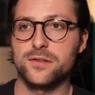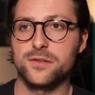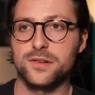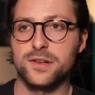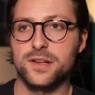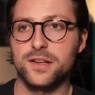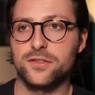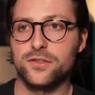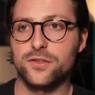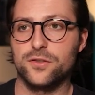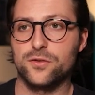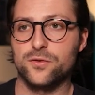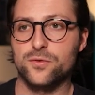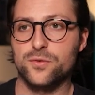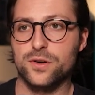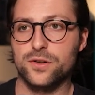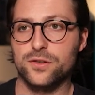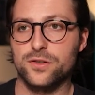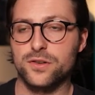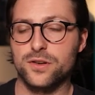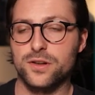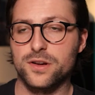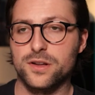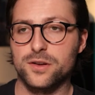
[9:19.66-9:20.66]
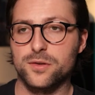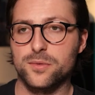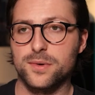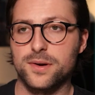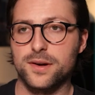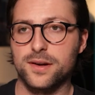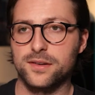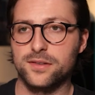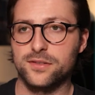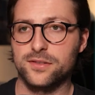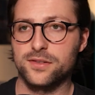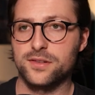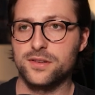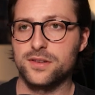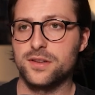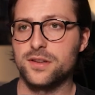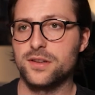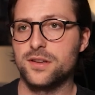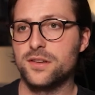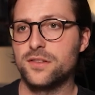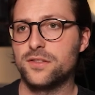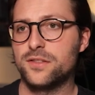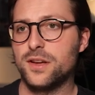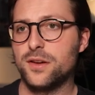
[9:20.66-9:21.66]
Unless instructed otherwise,
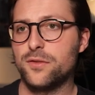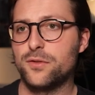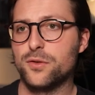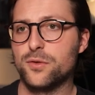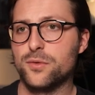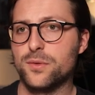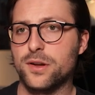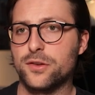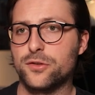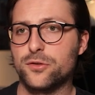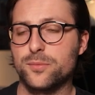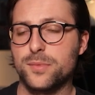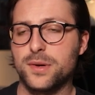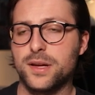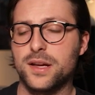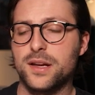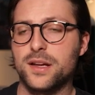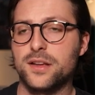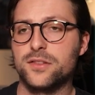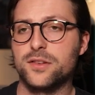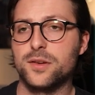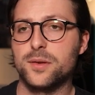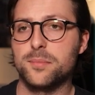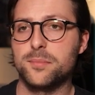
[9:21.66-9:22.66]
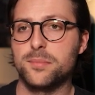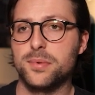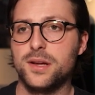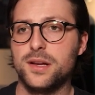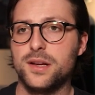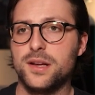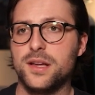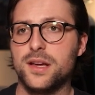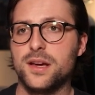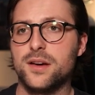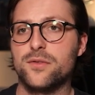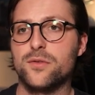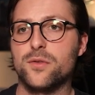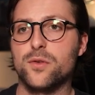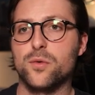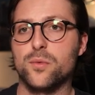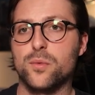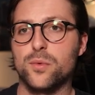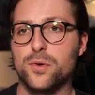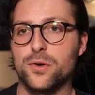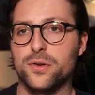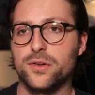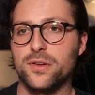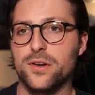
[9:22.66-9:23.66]
save your resume as a PDF or
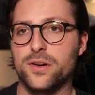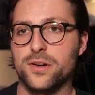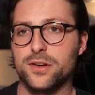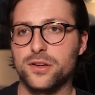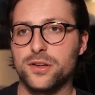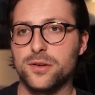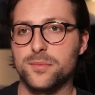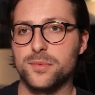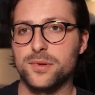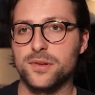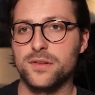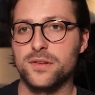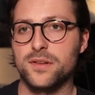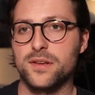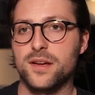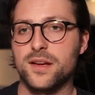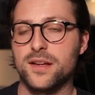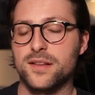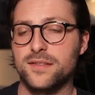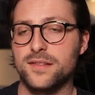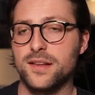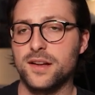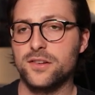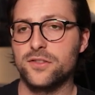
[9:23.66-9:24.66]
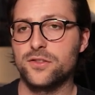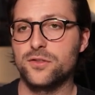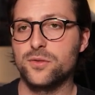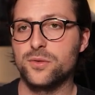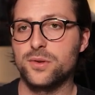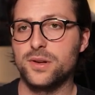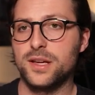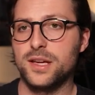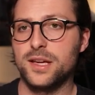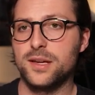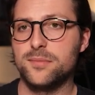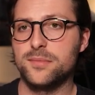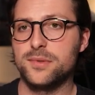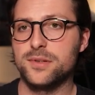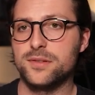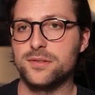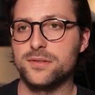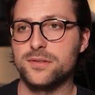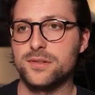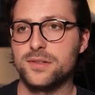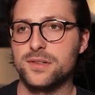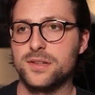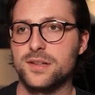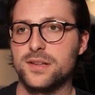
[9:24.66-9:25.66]
Word document attached to the
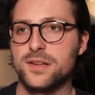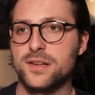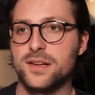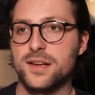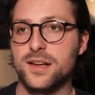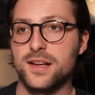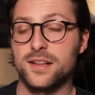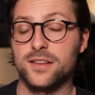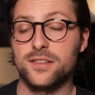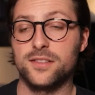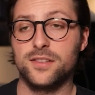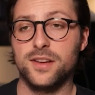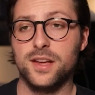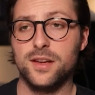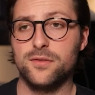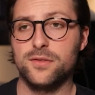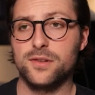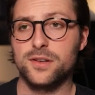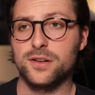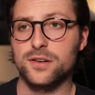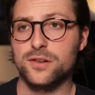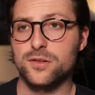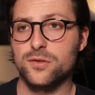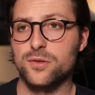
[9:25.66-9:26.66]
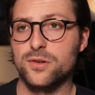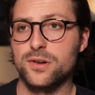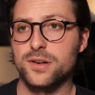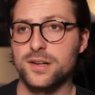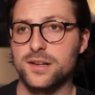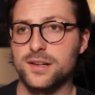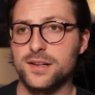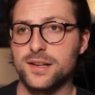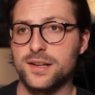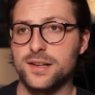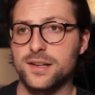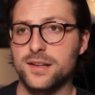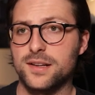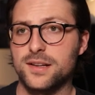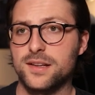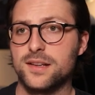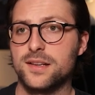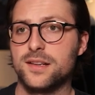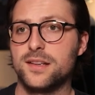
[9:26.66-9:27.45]
email and save it accordingly.